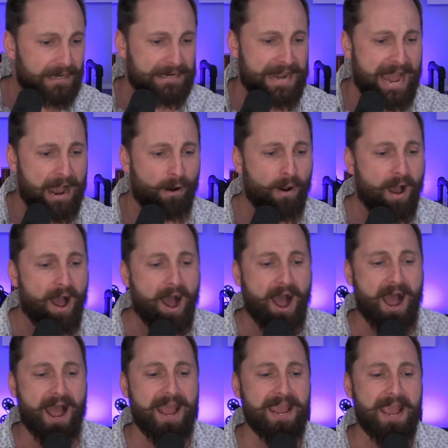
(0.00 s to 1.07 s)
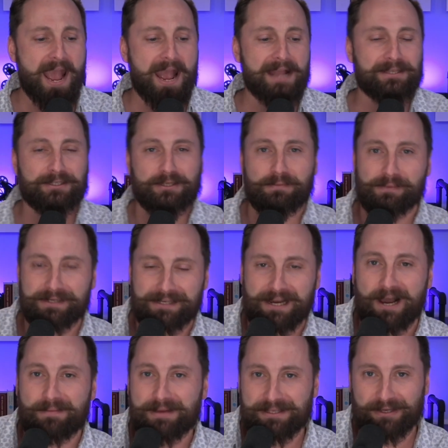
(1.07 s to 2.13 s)
Now, I had someone
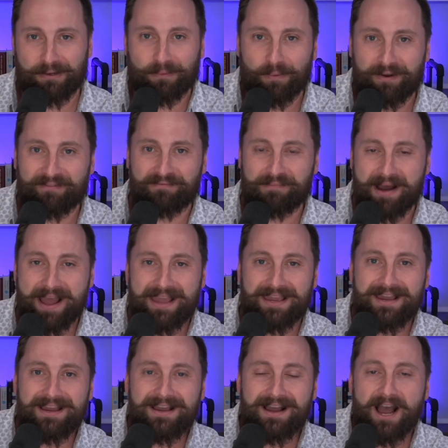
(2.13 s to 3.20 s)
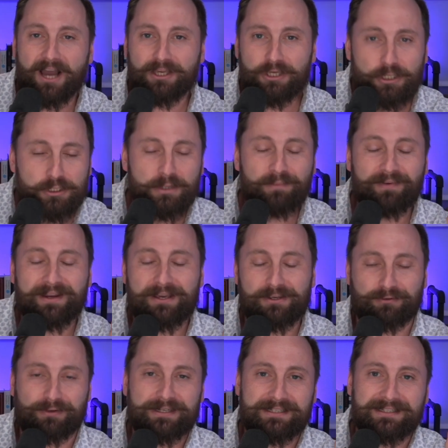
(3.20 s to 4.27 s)
comment on one of my uh, YouTube
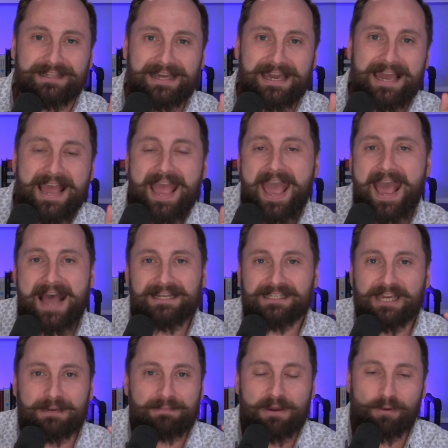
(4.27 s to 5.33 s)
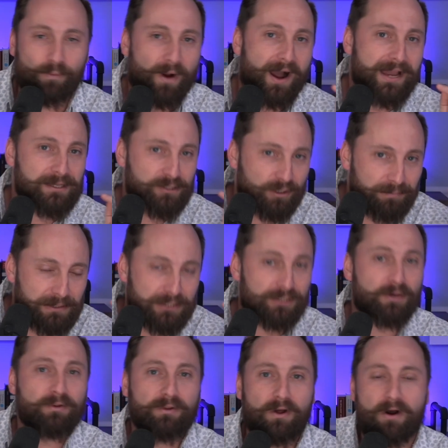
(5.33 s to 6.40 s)
videos recently asking me why it took me
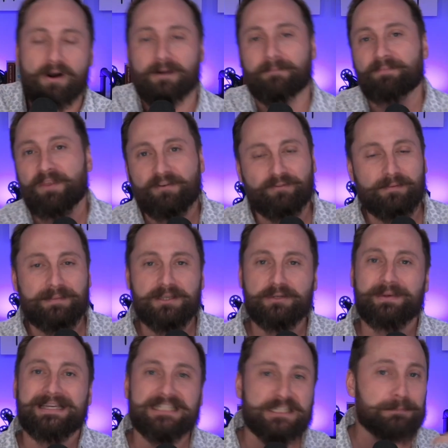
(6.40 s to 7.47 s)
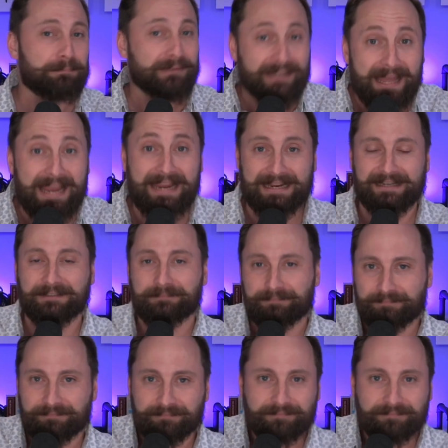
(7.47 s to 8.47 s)
so long for me to explain